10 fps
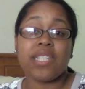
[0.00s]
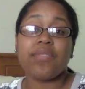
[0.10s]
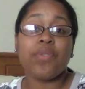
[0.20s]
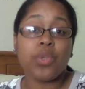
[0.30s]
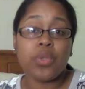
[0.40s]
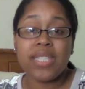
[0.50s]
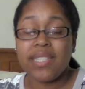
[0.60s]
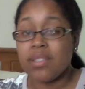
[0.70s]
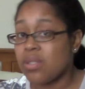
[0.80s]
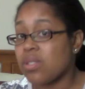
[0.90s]
This full
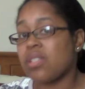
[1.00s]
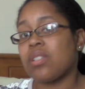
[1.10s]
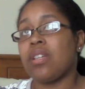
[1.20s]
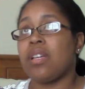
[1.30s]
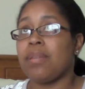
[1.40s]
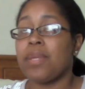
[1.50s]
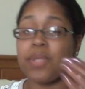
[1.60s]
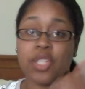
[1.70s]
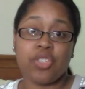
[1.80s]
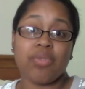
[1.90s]
tilt, it
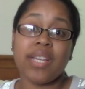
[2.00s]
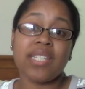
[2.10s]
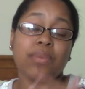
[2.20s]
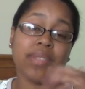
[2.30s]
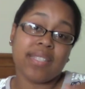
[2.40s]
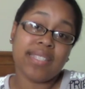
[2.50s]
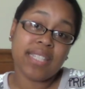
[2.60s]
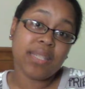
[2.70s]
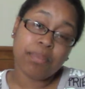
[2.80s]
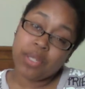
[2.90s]
was a dress with a
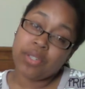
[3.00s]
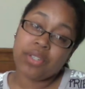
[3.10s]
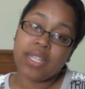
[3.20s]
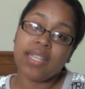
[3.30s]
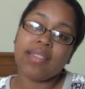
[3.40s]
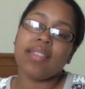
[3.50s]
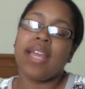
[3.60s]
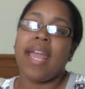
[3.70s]
slip underneath,